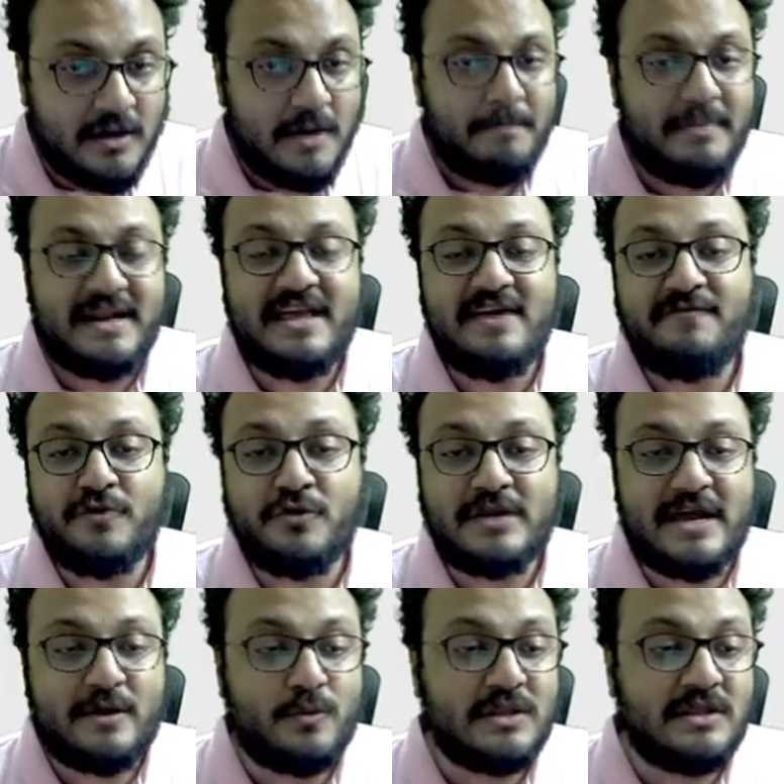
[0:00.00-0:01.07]
But if you
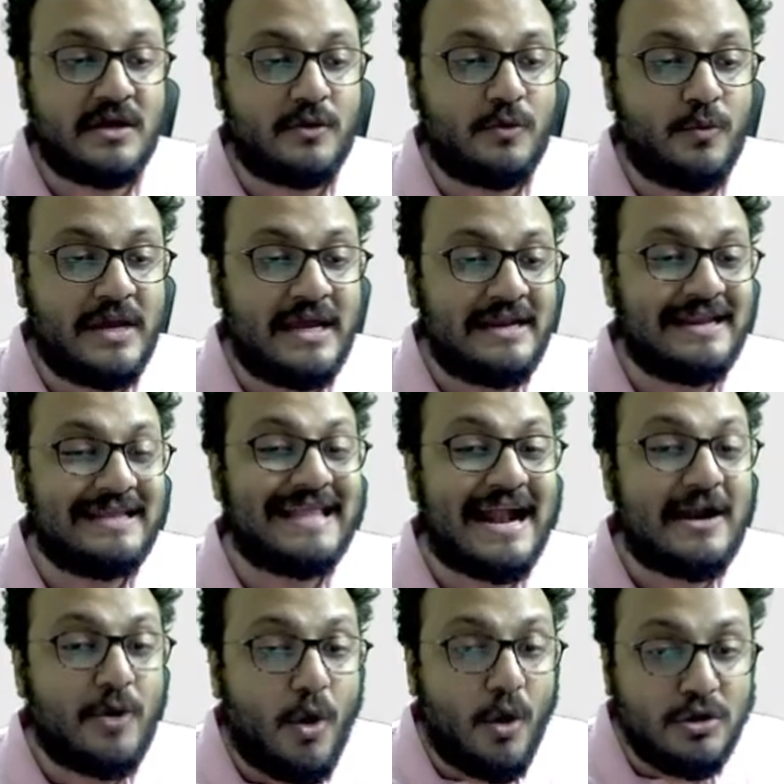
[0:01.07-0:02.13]
take with the queen,
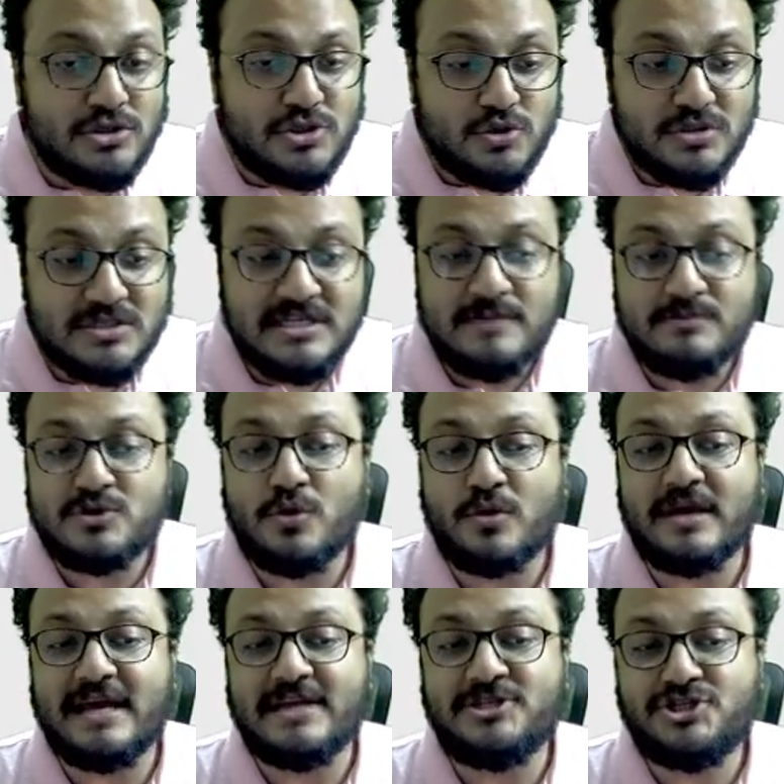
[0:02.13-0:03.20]
that also seems
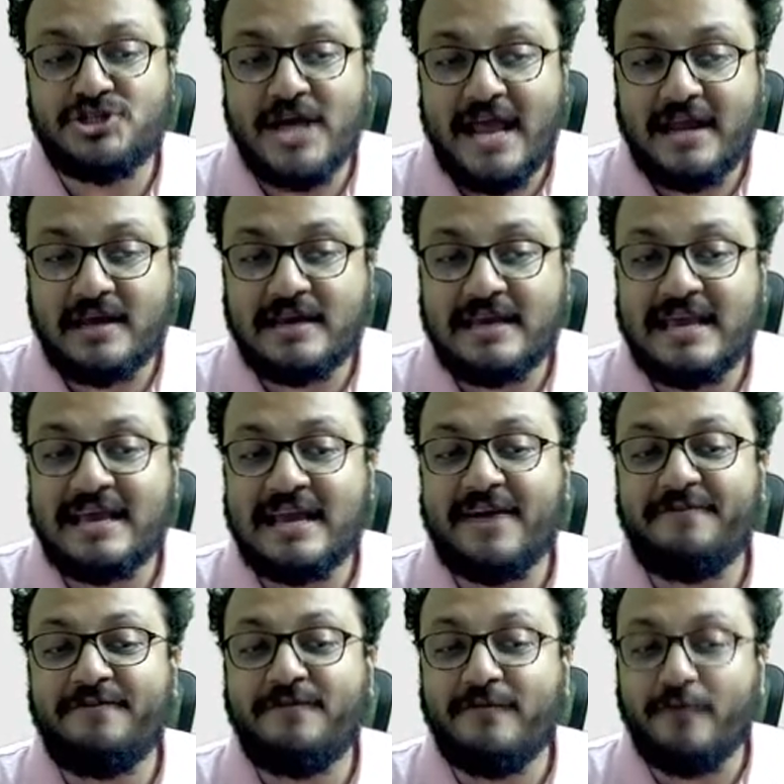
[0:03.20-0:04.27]
okay. Check, king
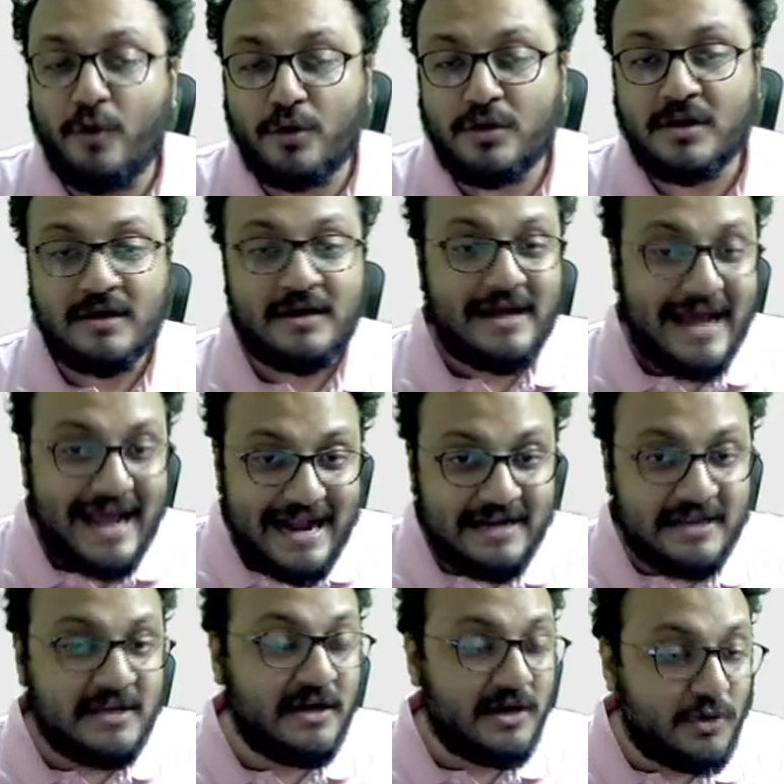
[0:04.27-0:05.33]
f4. And
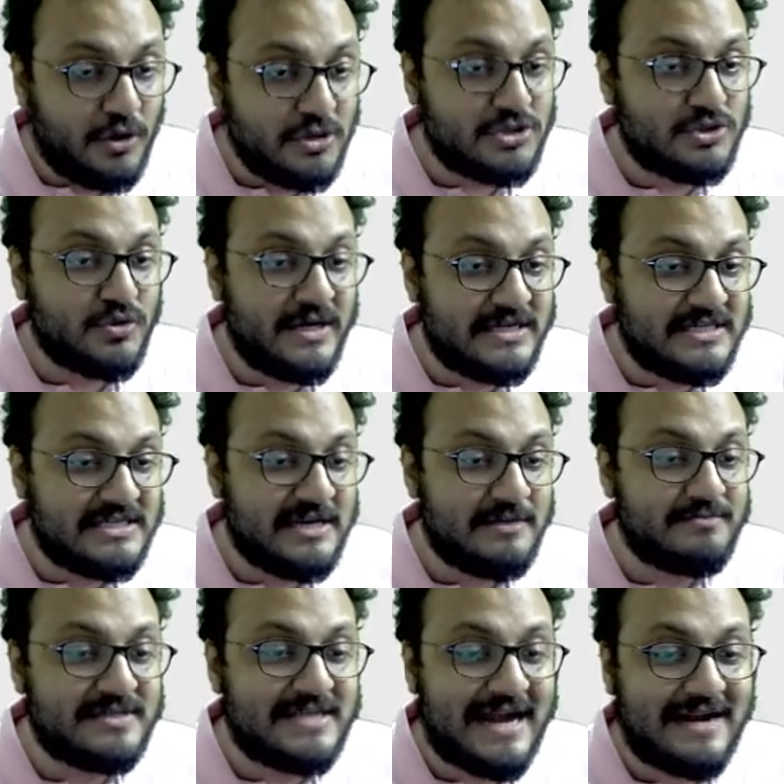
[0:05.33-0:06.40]
here also it
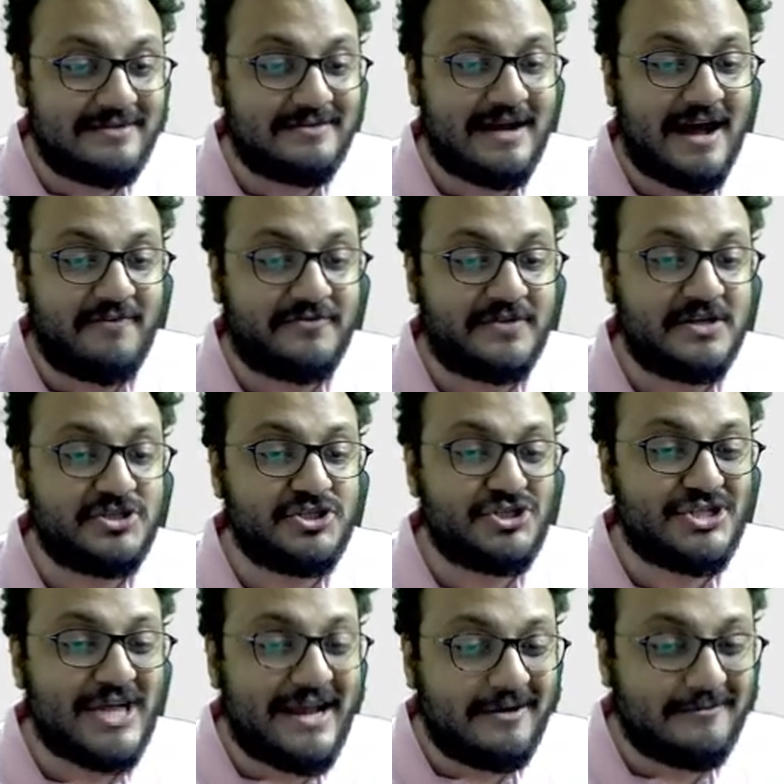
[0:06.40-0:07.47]
seems that after
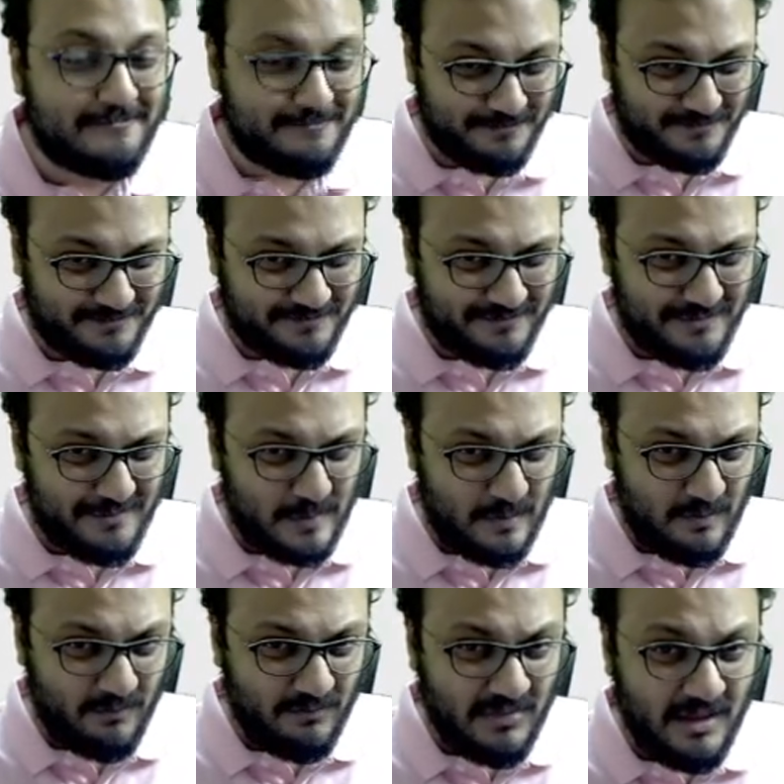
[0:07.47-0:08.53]
check,
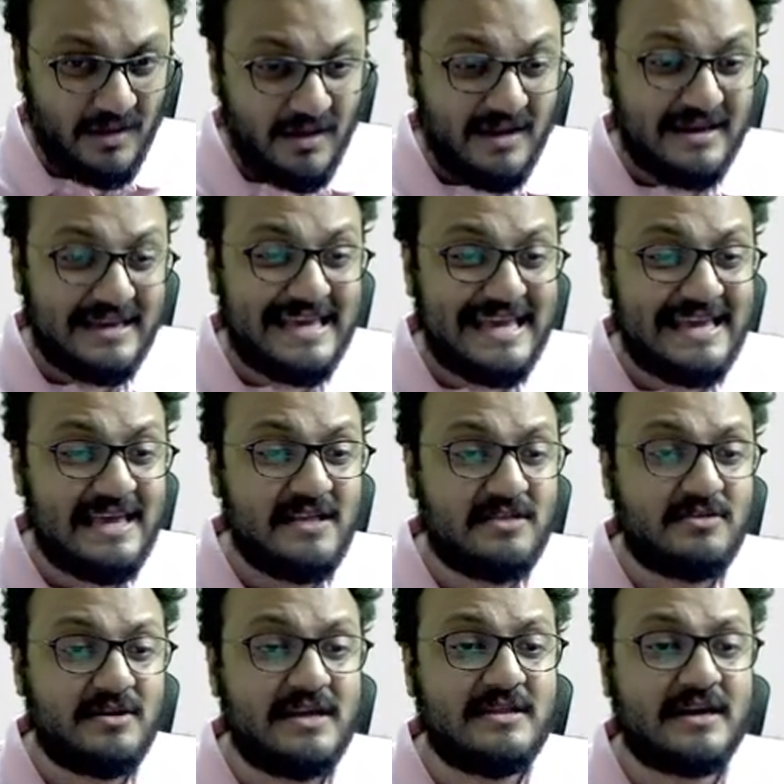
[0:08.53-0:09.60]
king
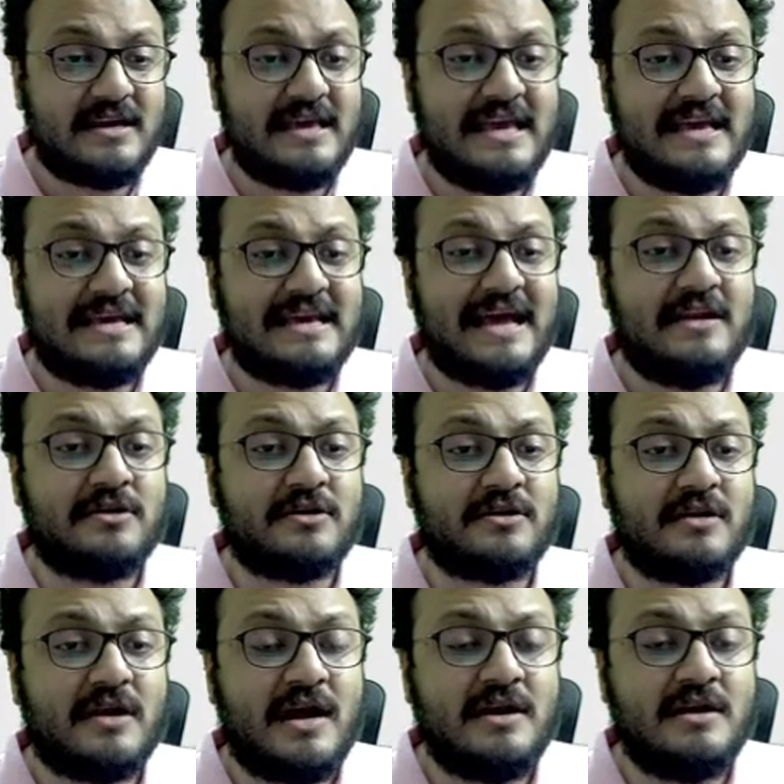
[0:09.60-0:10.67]
e3, the king can
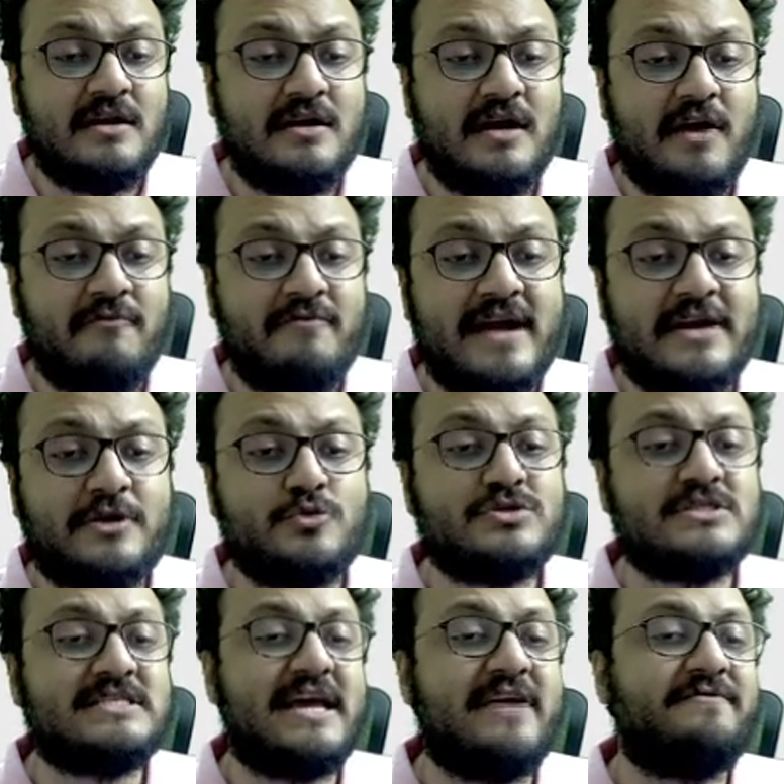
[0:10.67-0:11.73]
run away to
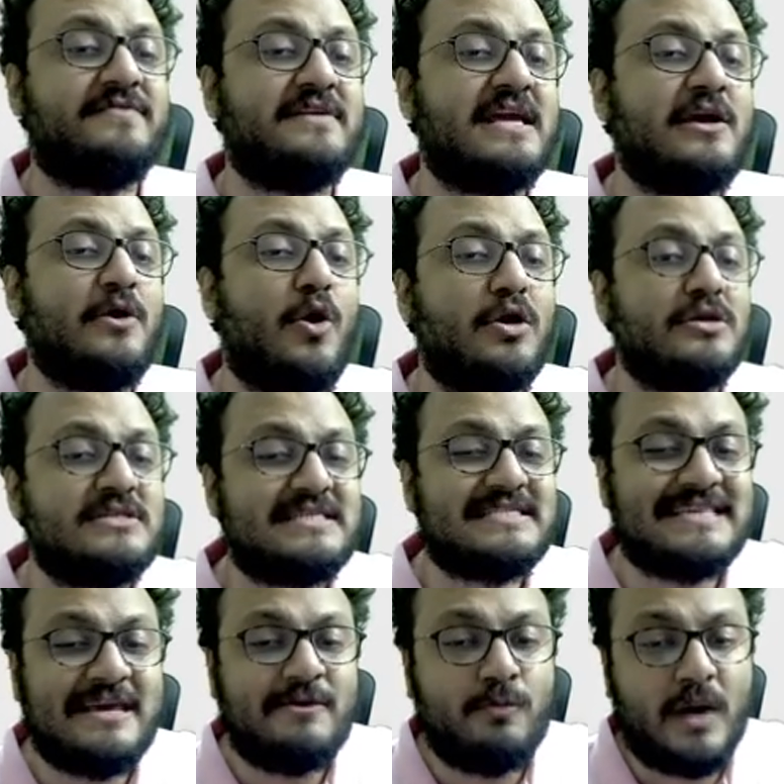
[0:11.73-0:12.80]
safety on
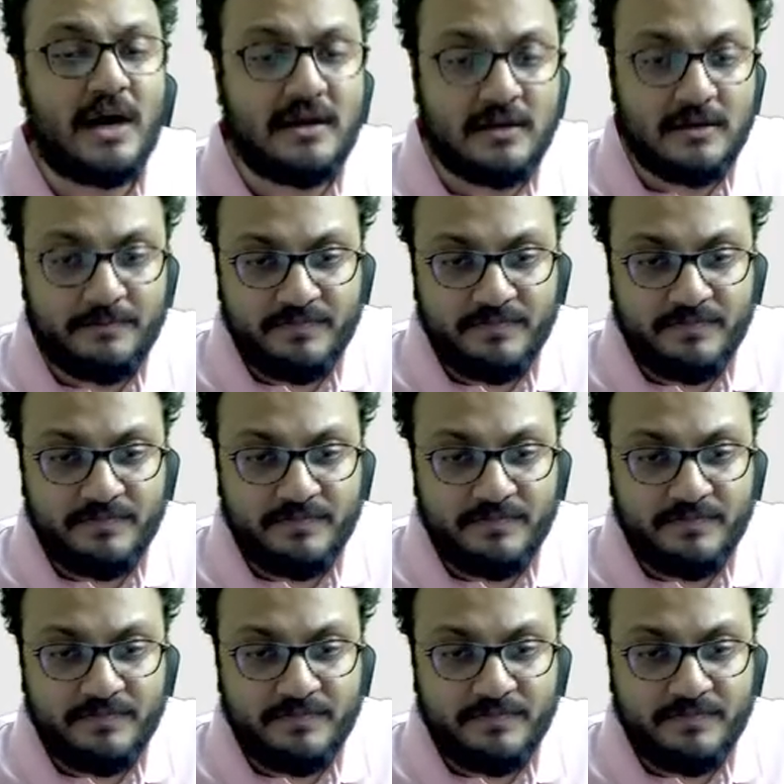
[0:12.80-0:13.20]
c1.